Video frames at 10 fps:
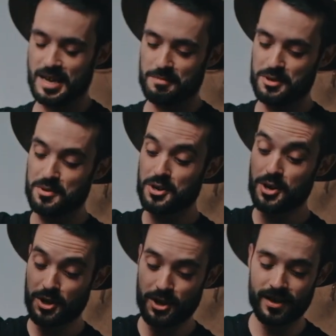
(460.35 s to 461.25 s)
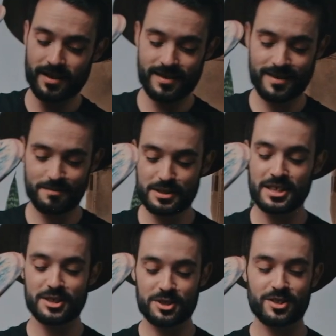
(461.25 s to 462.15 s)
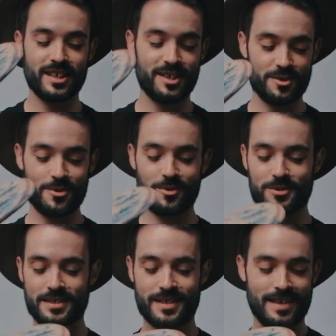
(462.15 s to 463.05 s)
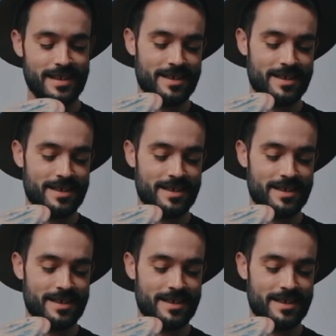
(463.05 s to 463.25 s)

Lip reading: you could potentially use,